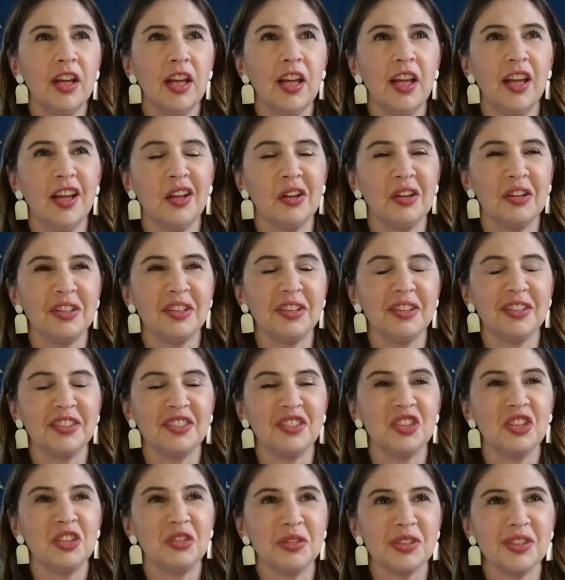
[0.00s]
yeah, uh,
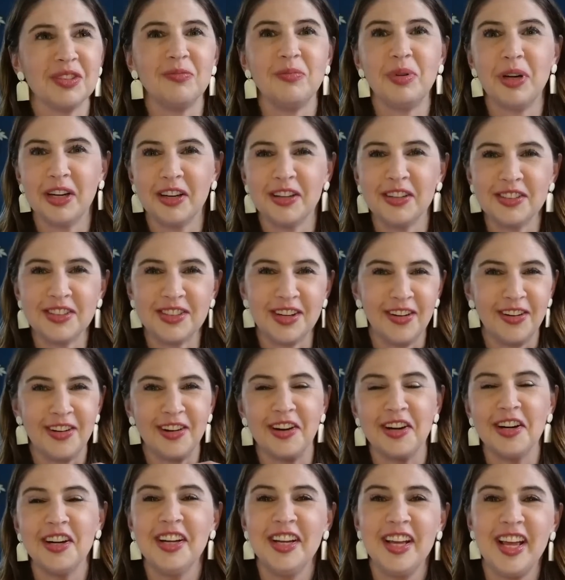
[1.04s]
it was a bucket
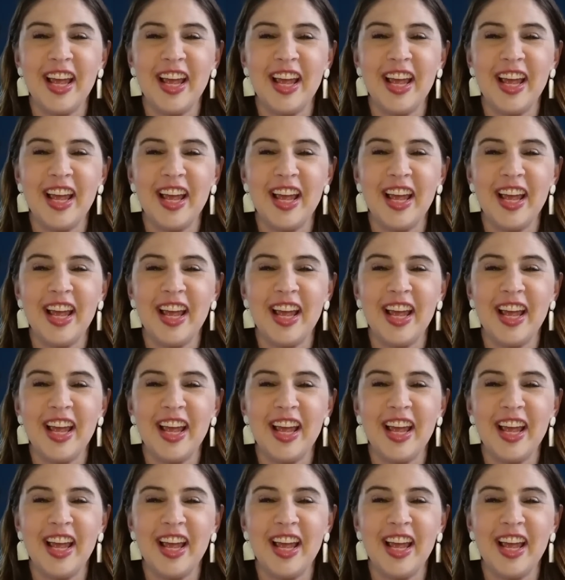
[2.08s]
shower.